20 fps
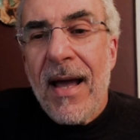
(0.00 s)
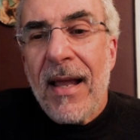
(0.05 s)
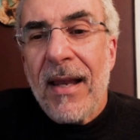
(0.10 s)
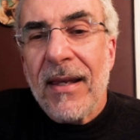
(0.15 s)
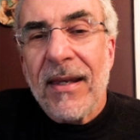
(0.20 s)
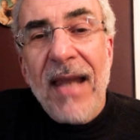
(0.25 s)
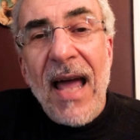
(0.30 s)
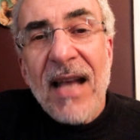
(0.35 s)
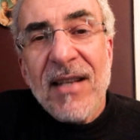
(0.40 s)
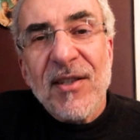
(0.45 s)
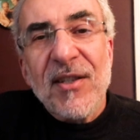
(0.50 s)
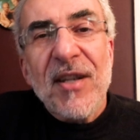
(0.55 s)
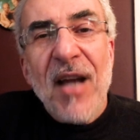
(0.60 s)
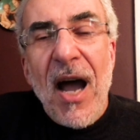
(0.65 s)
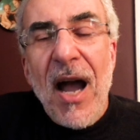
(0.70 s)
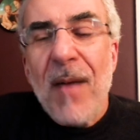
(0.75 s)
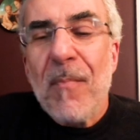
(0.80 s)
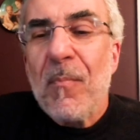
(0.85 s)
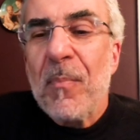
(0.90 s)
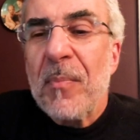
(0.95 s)
Last
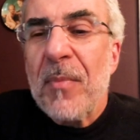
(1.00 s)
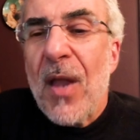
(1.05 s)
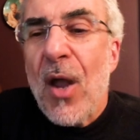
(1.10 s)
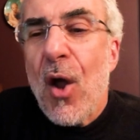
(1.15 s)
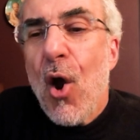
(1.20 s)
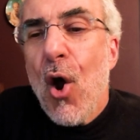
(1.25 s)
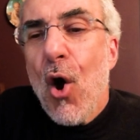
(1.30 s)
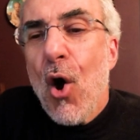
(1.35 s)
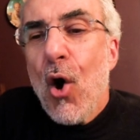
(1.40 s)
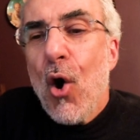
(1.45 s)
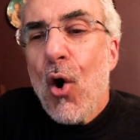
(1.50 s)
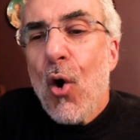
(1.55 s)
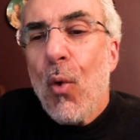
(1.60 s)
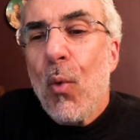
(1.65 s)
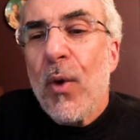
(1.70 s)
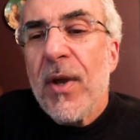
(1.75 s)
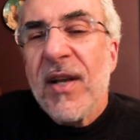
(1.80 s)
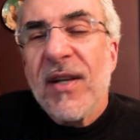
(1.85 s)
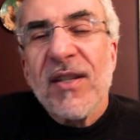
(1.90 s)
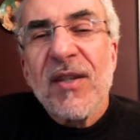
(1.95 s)
time,
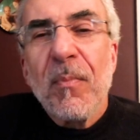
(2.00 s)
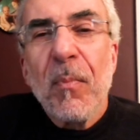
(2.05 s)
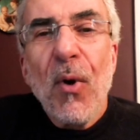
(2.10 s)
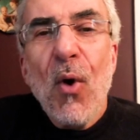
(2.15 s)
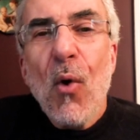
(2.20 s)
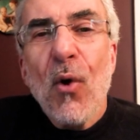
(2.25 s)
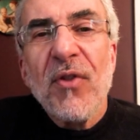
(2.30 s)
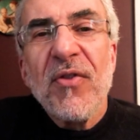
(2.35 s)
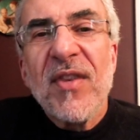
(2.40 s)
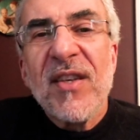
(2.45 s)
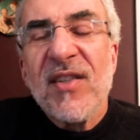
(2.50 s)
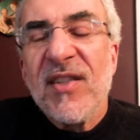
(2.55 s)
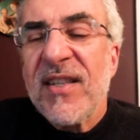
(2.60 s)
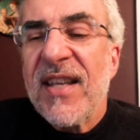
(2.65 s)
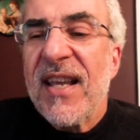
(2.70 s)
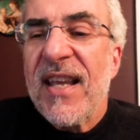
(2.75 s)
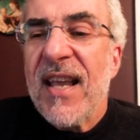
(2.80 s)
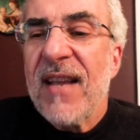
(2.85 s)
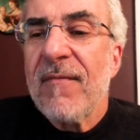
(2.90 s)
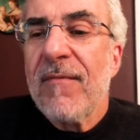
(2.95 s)
we explored the
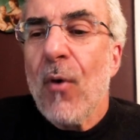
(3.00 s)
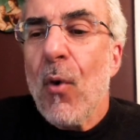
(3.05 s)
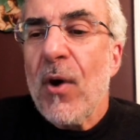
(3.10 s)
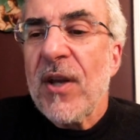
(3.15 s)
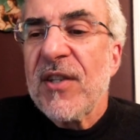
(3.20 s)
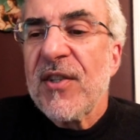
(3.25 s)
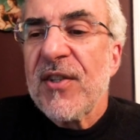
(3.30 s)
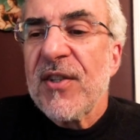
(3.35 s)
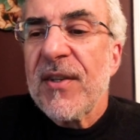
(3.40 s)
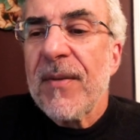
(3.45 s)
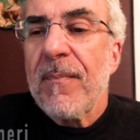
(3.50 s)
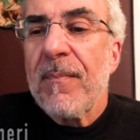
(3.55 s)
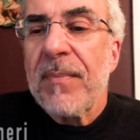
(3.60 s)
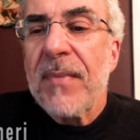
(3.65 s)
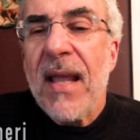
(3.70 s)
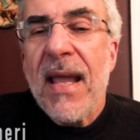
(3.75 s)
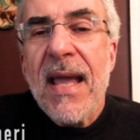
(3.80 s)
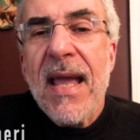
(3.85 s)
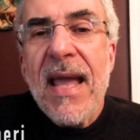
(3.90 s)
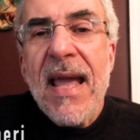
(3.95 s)
singing voice,
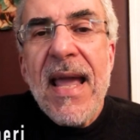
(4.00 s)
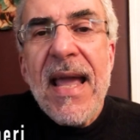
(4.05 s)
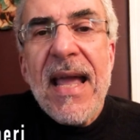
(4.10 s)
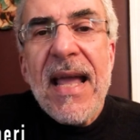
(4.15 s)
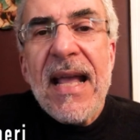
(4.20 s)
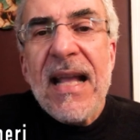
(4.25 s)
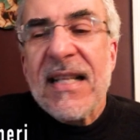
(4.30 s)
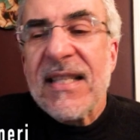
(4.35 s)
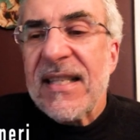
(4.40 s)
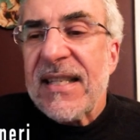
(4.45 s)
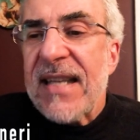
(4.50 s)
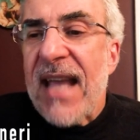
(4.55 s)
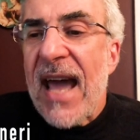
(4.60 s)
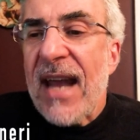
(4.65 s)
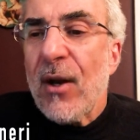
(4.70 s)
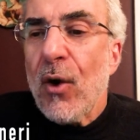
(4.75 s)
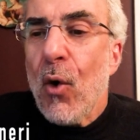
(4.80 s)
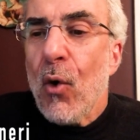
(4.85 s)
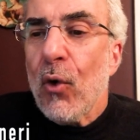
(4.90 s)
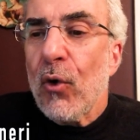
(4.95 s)
its
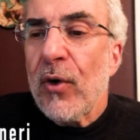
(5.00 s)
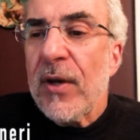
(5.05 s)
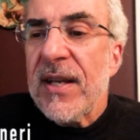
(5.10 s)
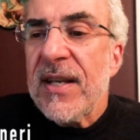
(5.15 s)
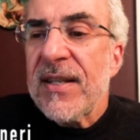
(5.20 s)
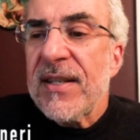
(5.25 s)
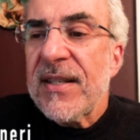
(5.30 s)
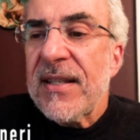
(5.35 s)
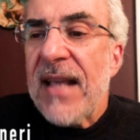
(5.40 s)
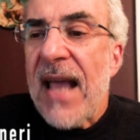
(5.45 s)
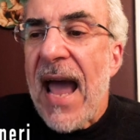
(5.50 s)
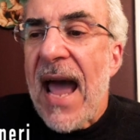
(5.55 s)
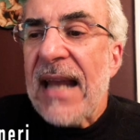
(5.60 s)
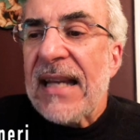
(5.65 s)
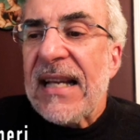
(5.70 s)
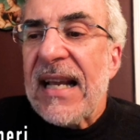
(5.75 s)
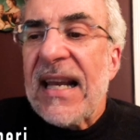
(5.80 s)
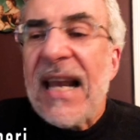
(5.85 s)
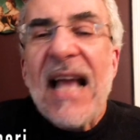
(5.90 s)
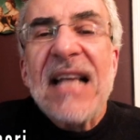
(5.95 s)
categories
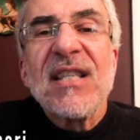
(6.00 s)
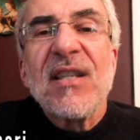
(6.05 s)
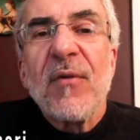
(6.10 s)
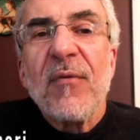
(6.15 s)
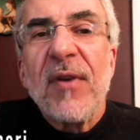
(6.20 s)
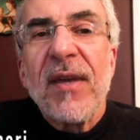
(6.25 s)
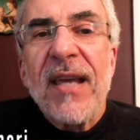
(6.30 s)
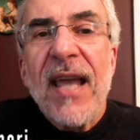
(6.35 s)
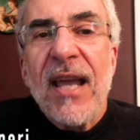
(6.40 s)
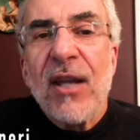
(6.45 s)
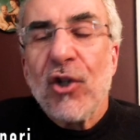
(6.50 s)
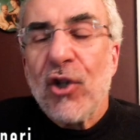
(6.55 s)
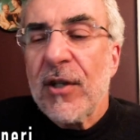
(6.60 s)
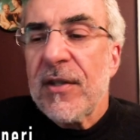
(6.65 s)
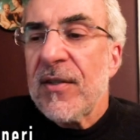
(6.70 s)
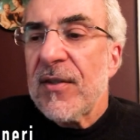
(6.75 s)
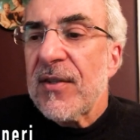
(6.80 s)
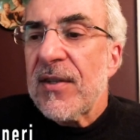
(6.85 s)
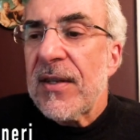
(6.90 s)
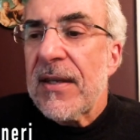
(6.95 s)
and
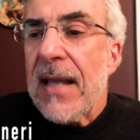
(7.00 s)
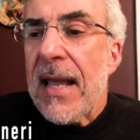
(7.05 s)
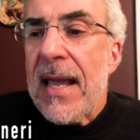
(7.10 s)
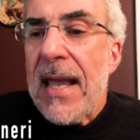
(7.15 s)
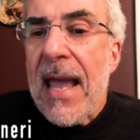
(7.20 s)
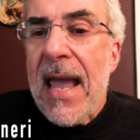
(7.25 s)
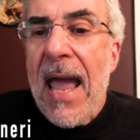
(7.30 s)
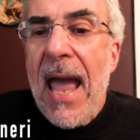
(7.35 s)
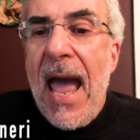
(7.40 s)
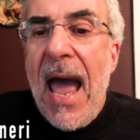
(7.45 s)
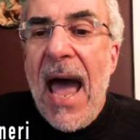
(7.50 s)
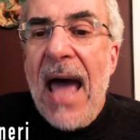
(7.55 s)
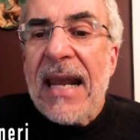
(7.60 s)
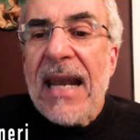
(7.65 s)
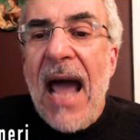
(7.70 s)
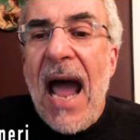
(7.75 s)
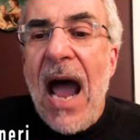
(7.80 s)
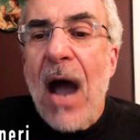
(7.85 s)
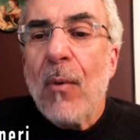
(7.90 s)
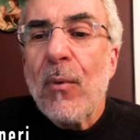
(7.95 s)
classifications, and
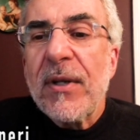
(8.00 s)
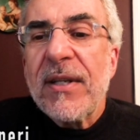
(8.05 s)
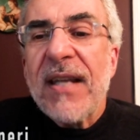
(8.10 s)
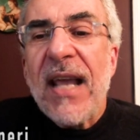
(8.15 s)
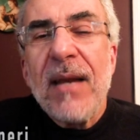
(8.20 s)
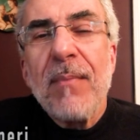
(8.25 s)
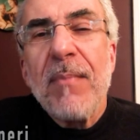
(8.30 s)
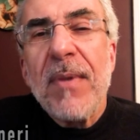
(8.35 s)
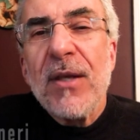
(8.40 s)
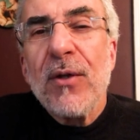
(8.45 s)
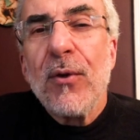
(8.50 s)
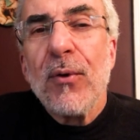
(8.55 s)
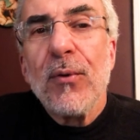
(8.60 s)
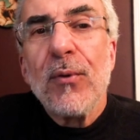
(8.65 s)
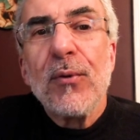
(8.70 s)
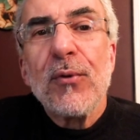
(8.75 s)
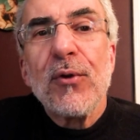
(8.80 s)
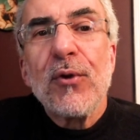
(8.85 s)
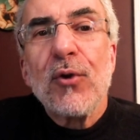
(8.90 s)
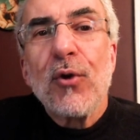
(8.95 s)
how it can be
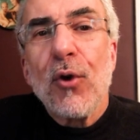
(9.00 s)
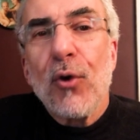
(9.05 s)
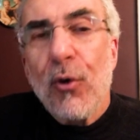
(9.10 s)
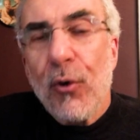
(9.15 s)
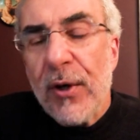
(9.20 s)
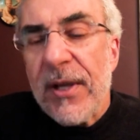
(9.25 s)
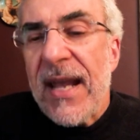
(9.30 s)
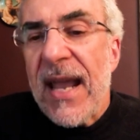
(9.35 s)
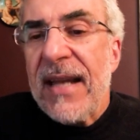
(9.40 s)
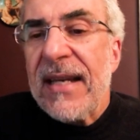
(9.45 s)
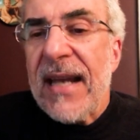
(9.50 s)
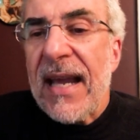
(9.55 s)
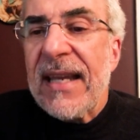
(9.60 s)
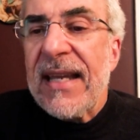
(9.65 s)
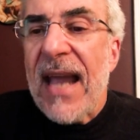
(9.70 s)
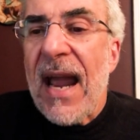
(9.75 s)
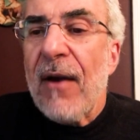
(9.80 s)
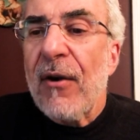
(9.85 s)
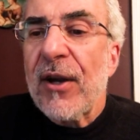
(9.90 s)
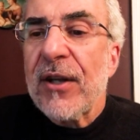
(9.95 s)
used to create a
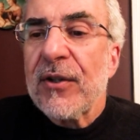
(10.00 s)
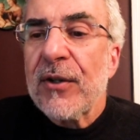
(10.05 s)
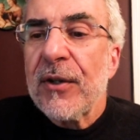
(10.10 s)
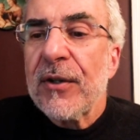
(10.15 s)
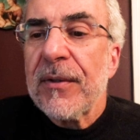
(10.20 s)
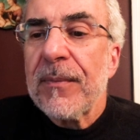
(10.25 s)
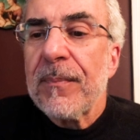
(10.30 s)
character.